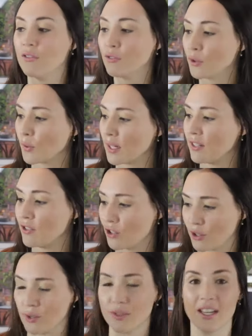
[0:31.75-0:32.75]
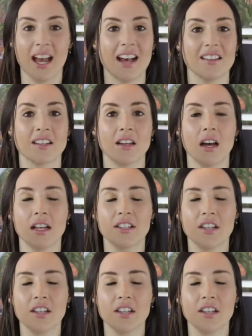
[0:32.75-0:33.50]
of green juice. It has a